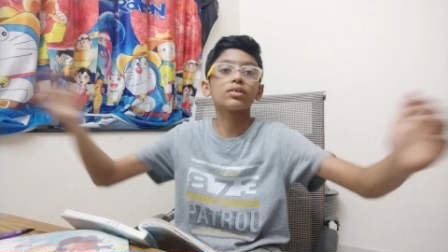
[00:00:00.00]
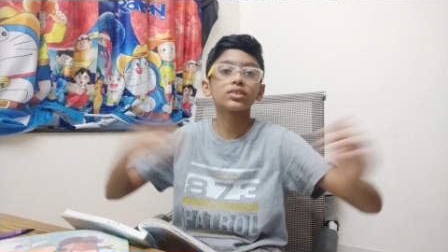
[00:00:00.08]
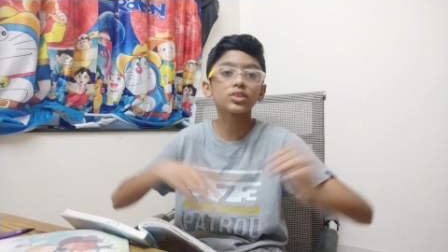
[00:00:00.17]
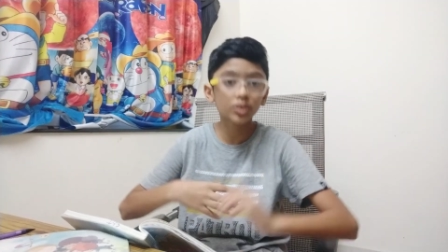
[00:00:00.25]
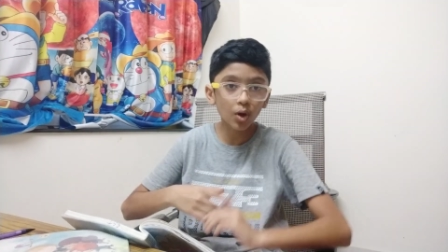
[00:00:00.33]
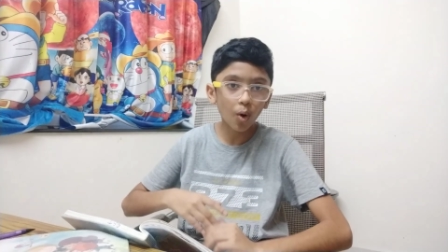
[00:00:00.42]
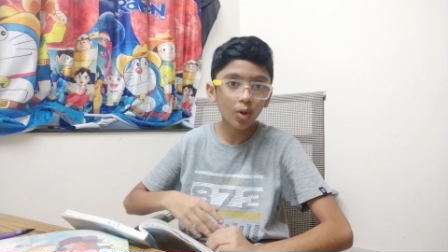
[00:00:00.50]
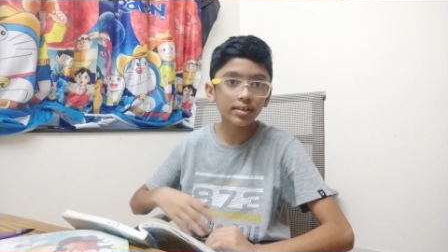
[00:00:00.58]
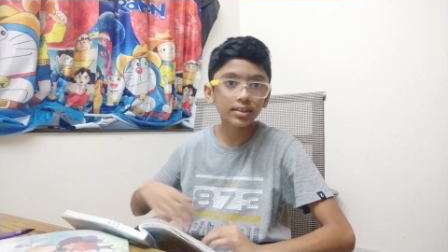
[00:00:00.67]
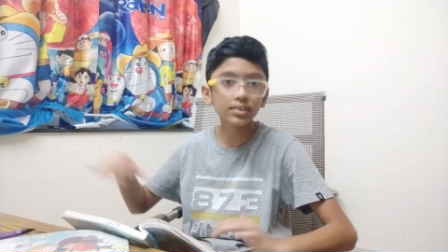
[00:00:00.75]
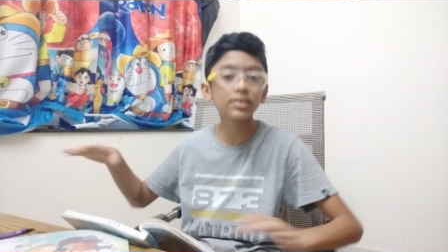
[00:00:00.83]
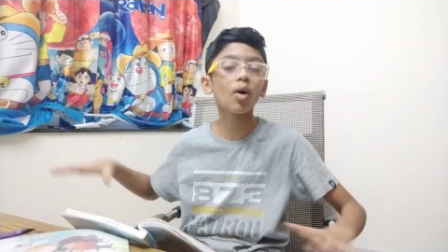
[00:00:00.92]
So
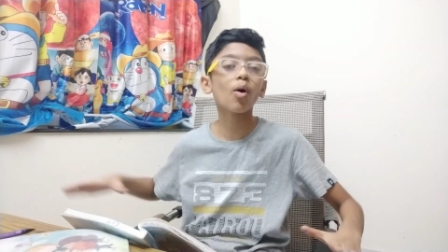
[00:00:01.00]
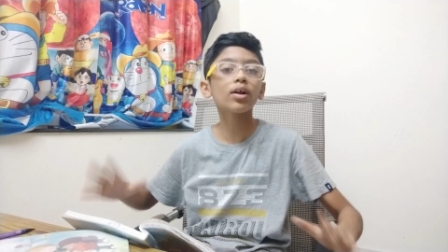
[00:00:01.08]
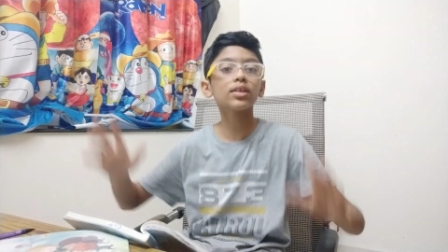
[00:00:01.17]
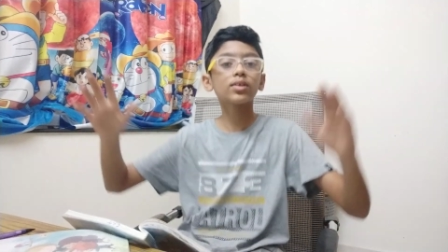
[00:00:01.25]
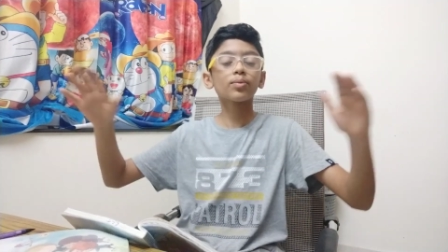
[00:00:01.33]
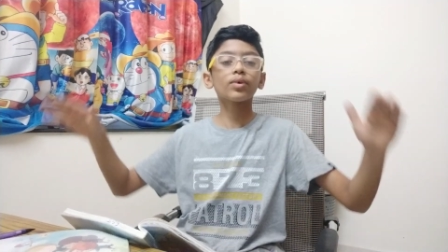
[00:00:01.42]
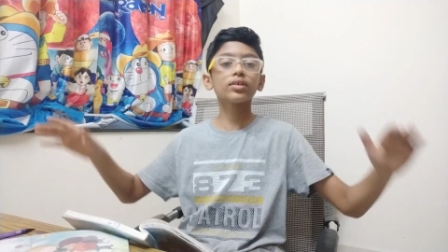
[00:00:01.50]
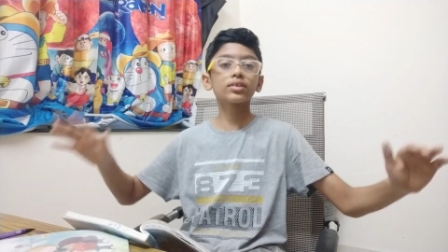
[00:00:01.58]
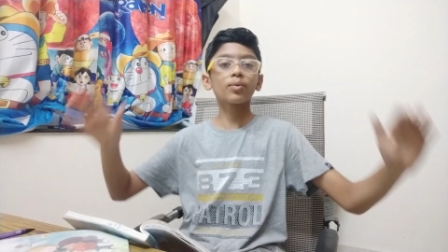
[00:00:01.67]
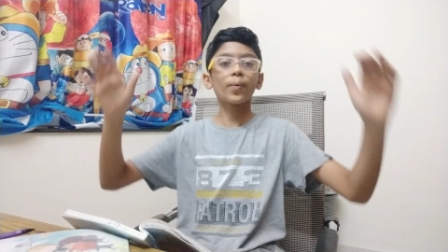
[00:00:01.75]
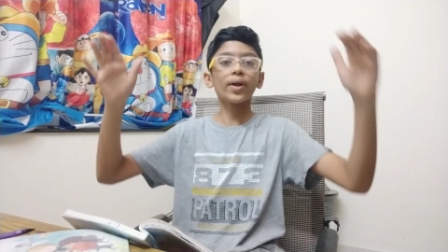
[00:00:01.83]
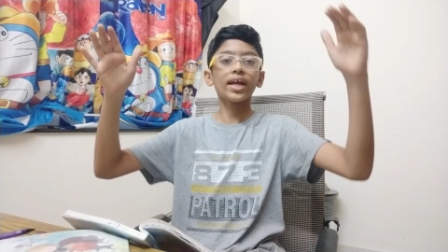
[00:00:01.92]
the salt was
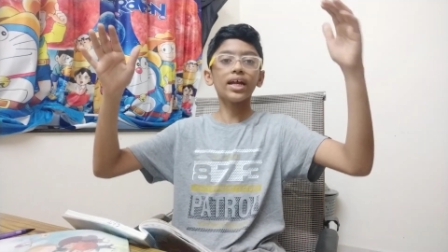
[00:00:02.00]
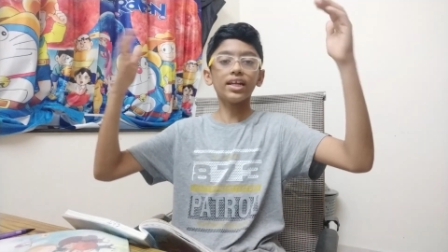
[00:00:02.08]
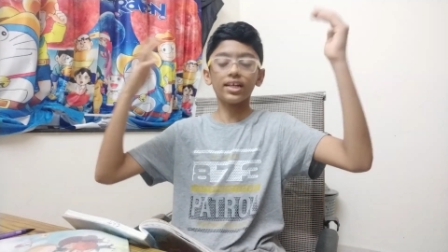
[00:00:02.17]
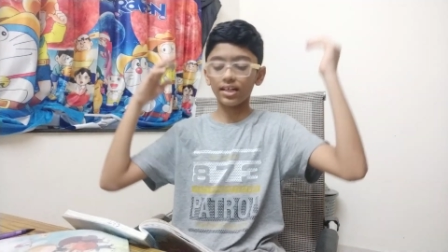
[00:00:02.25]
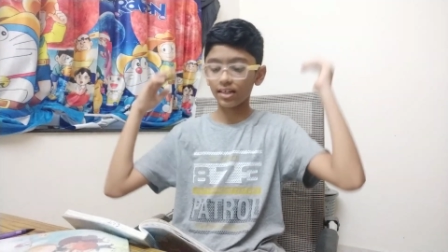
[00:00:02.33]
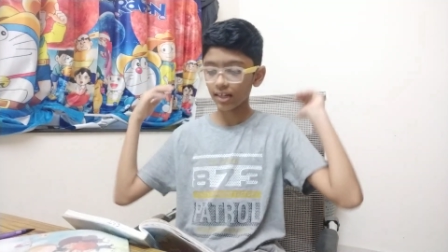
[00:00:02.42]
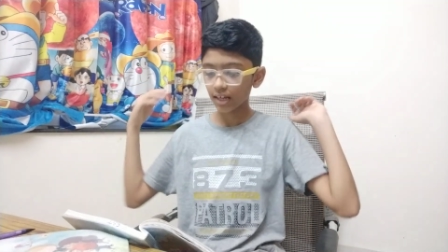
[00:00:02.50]
created